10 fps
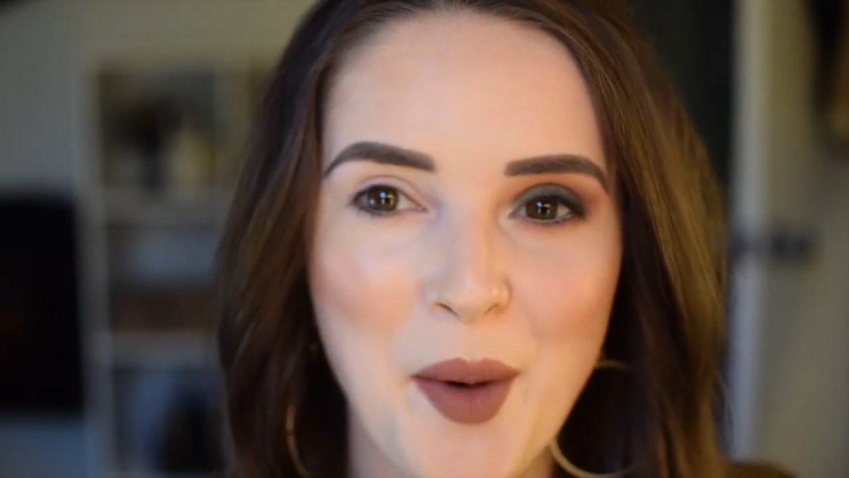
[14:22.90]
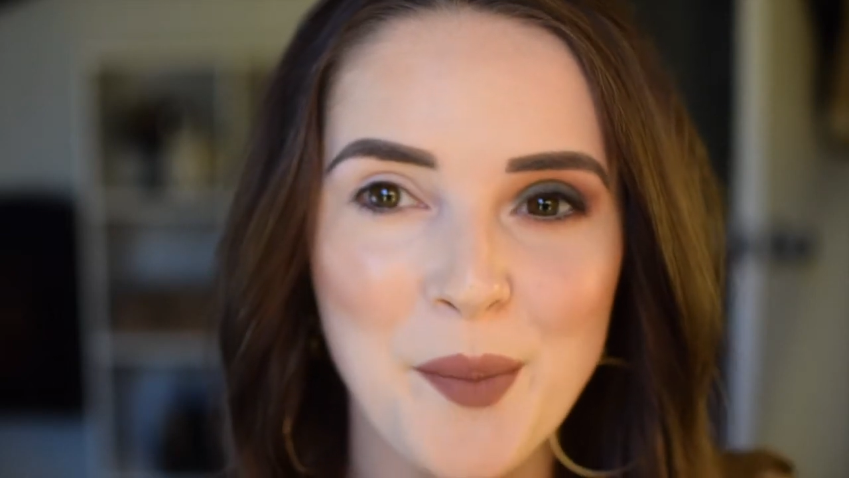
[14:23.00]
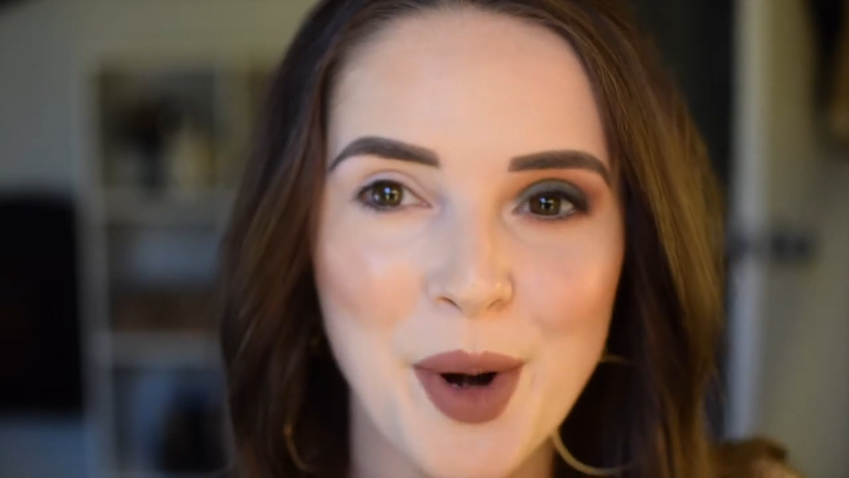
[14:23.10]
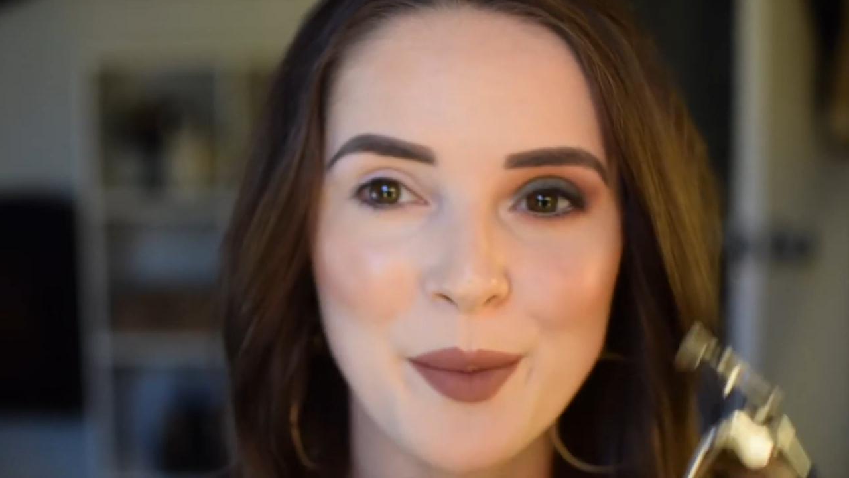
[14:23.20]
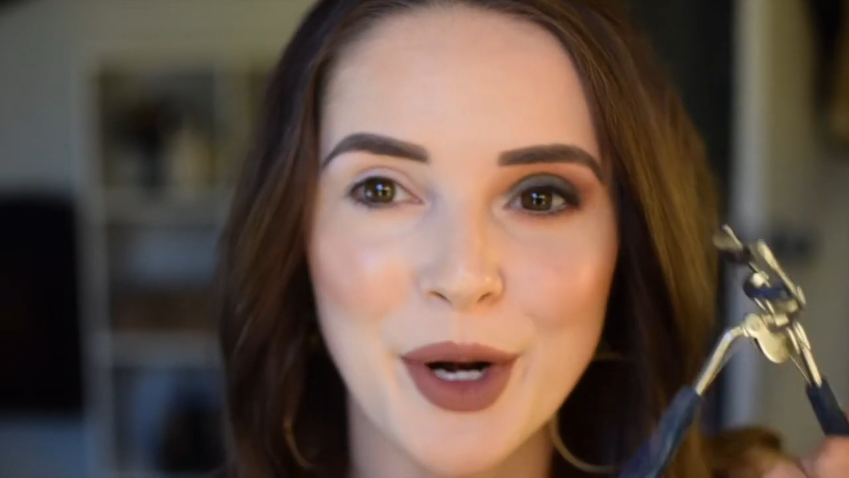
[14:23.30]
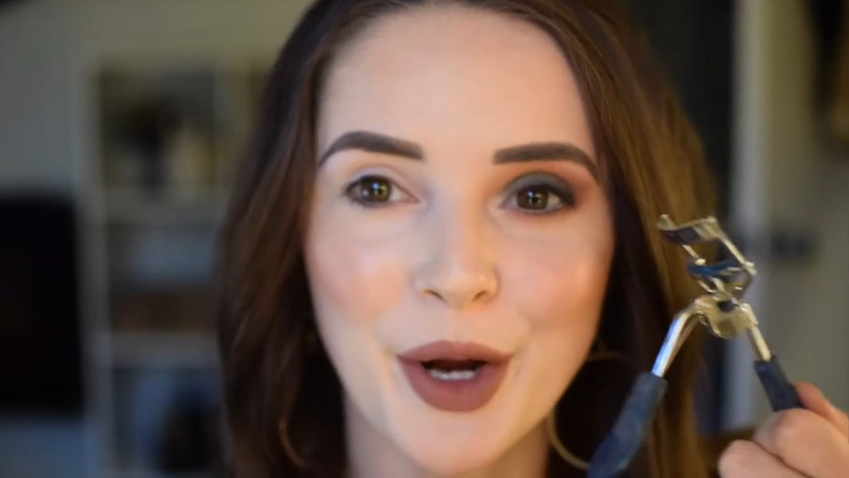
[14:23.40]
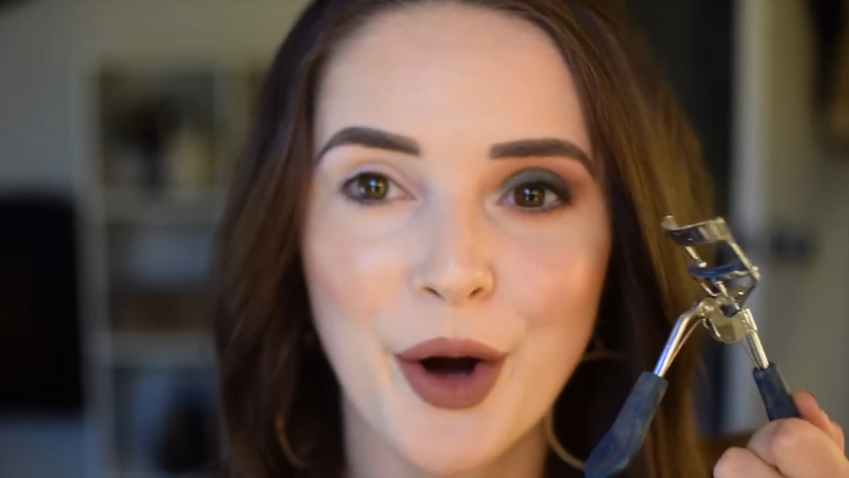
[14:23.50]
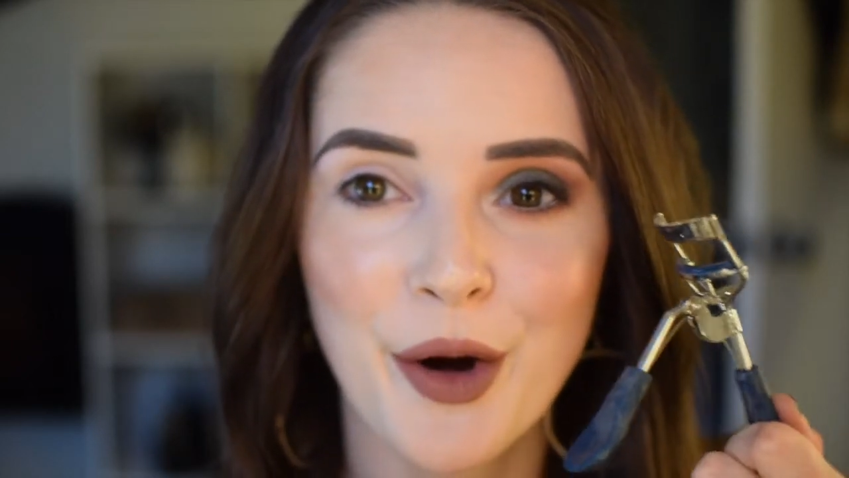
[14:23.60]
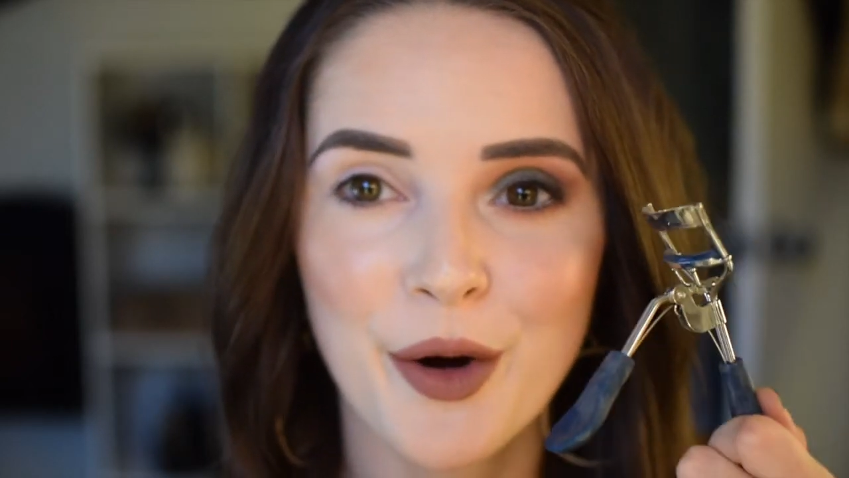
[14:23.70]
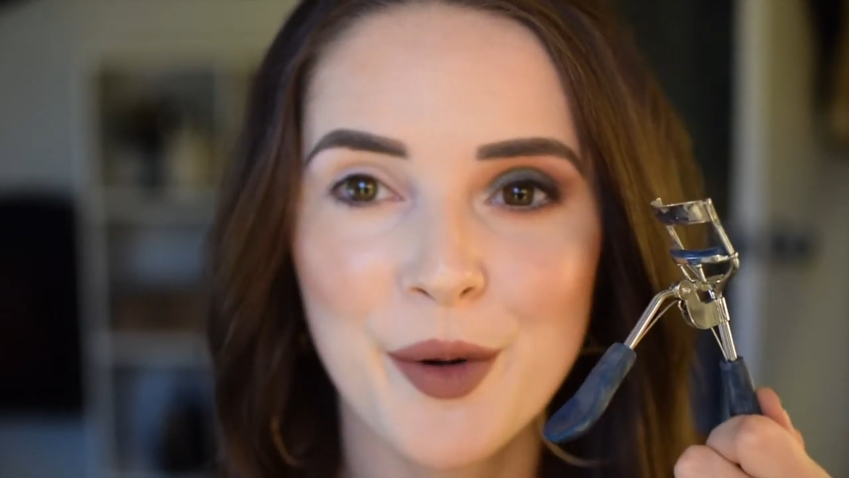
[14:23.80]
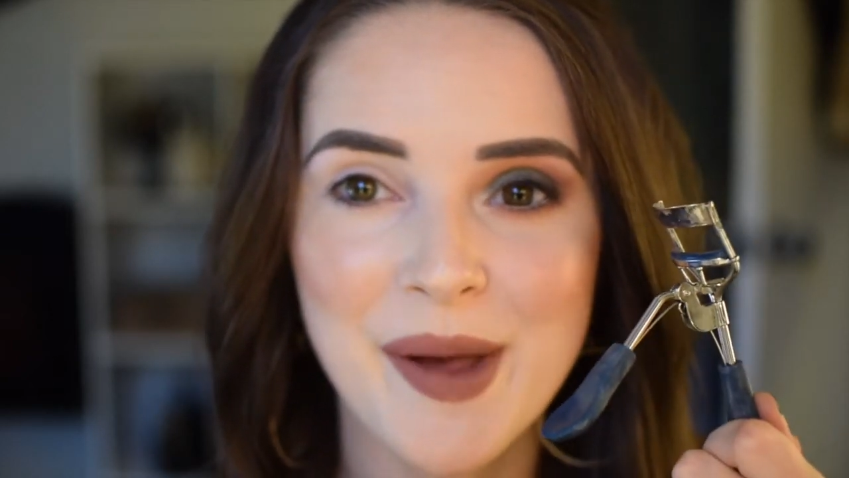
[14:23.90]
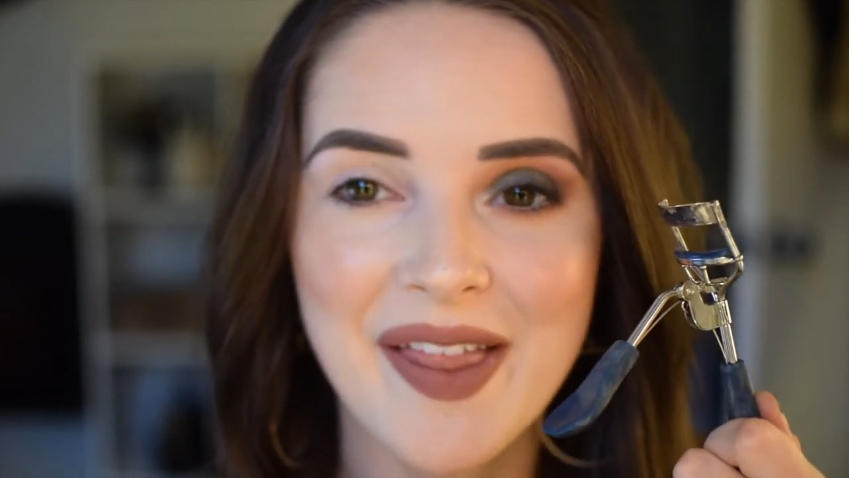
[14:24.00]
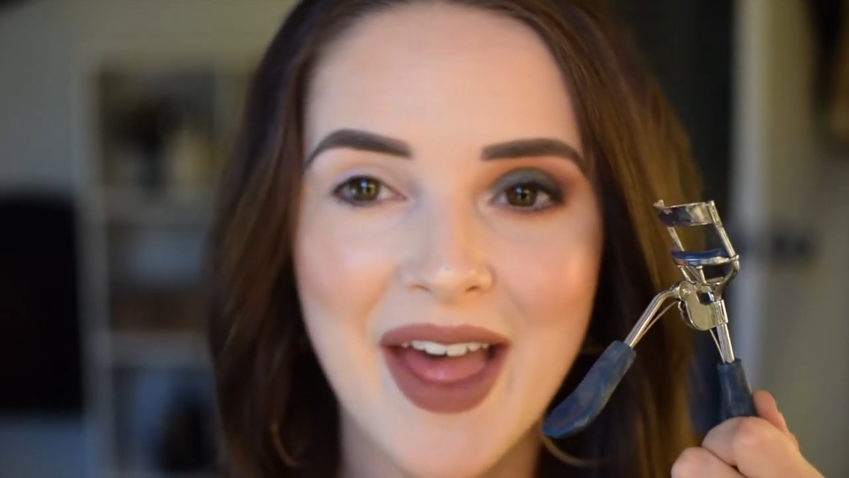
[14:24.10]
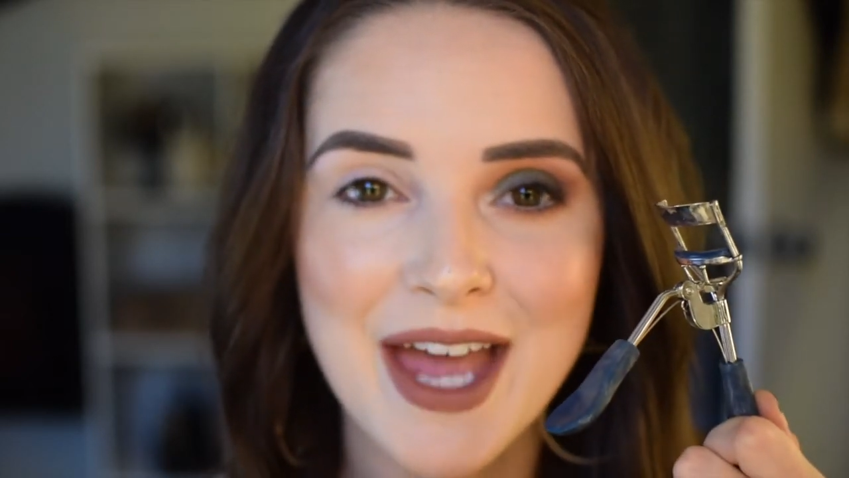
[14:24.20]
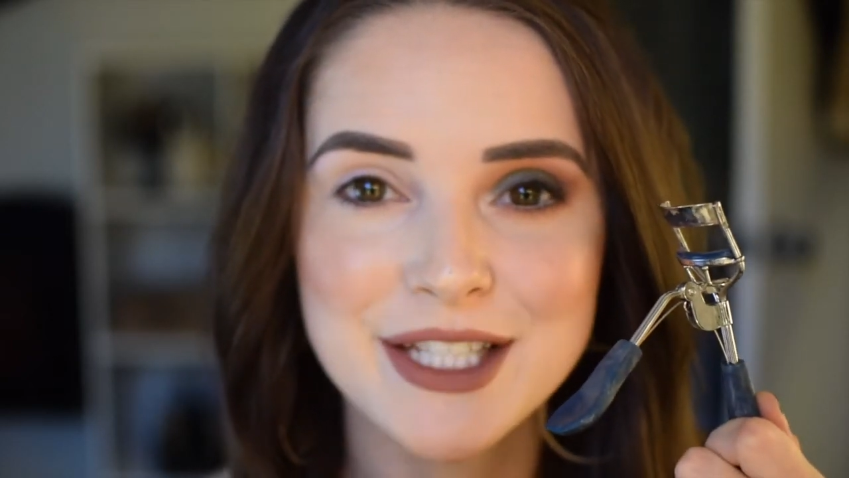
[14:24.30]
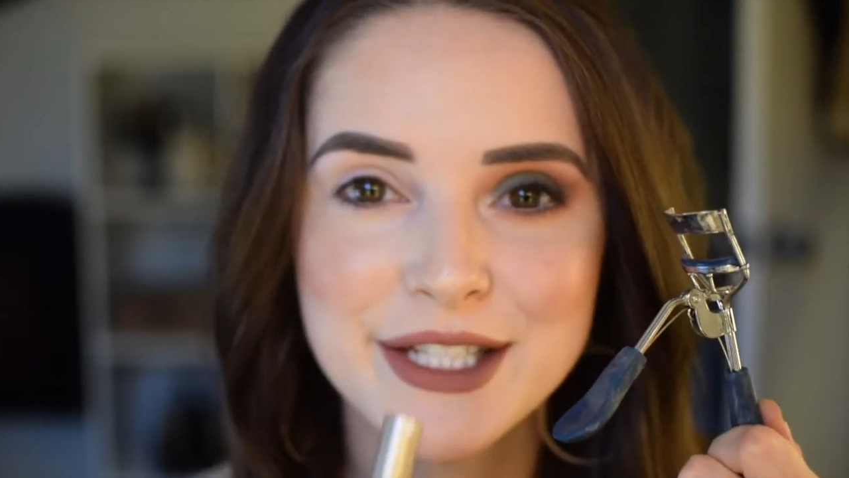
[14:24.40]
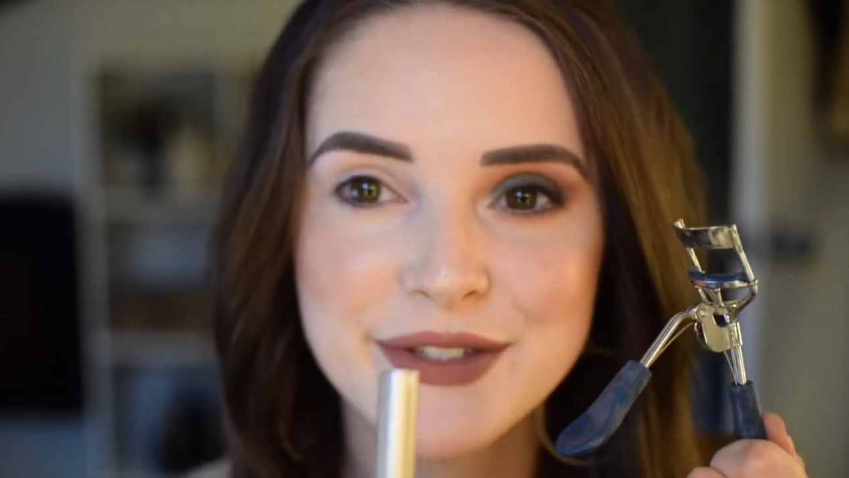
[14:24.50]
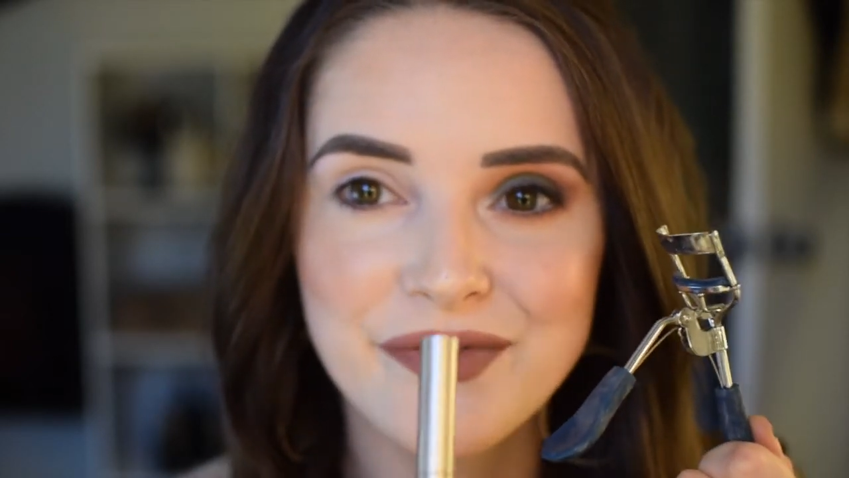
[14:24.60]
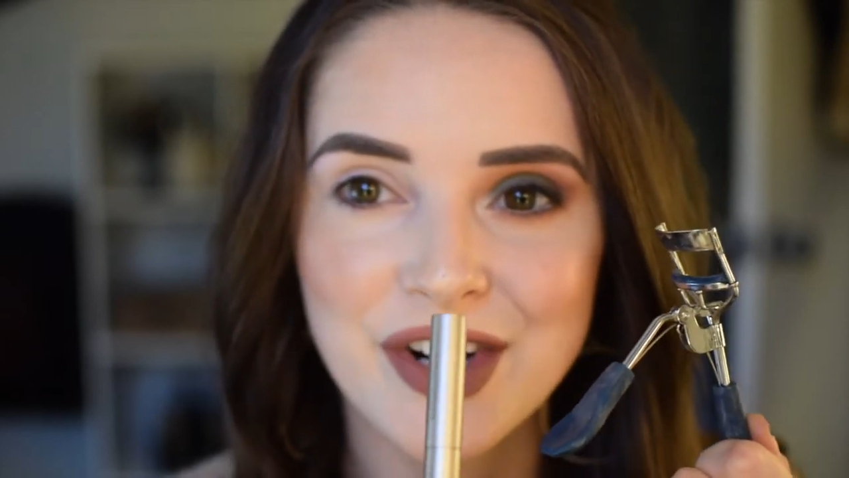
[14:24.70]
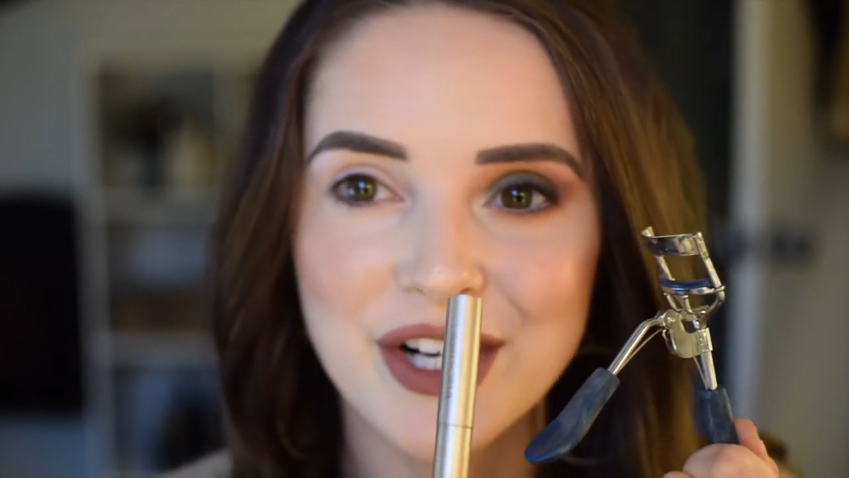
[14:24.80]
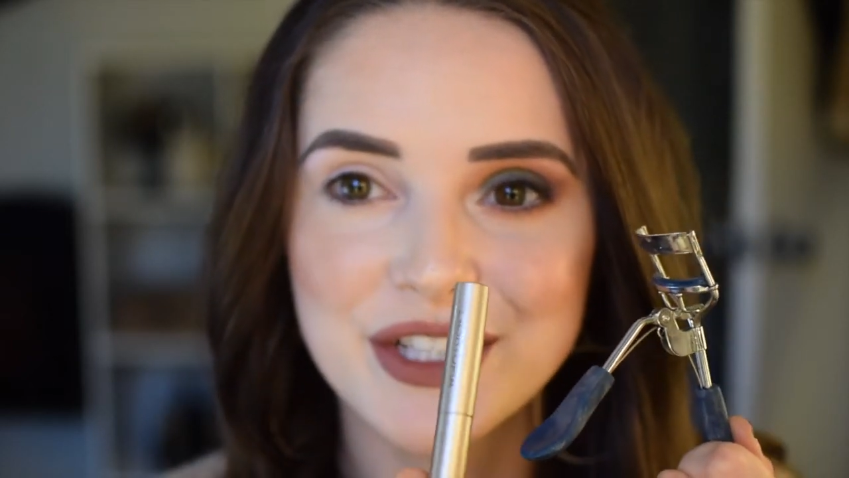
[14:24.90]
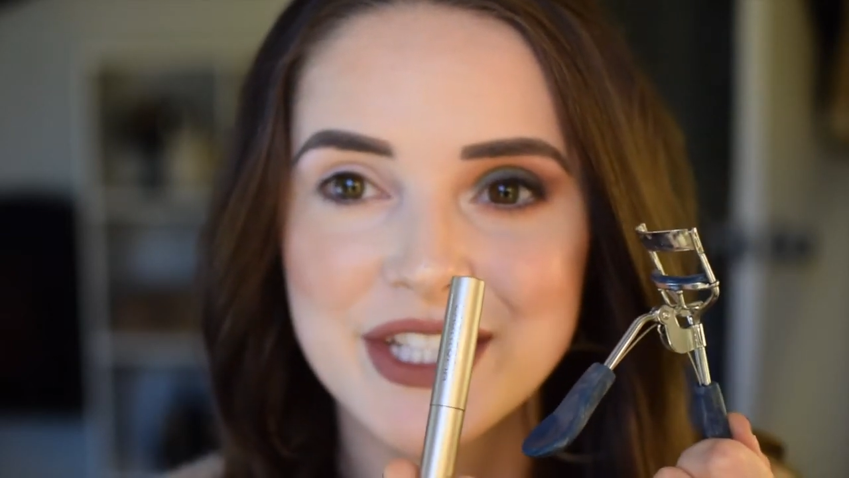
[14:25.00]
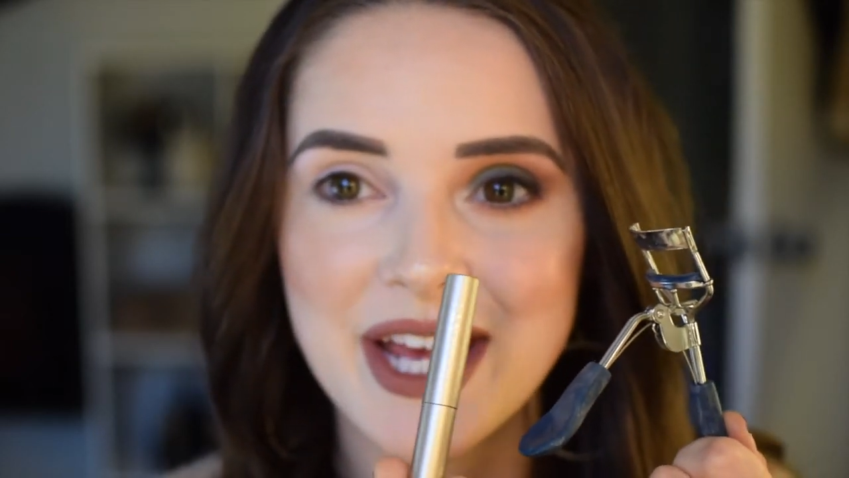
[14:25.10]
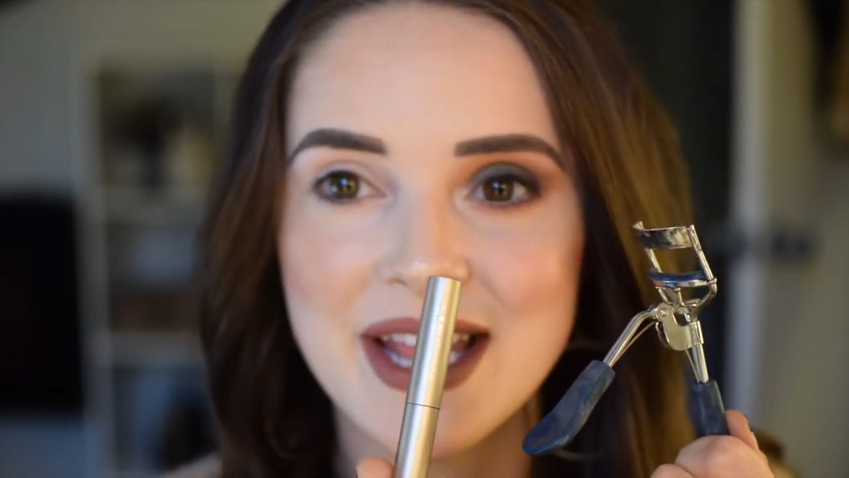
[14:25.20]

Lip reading: But I'm going to curl my lashes first,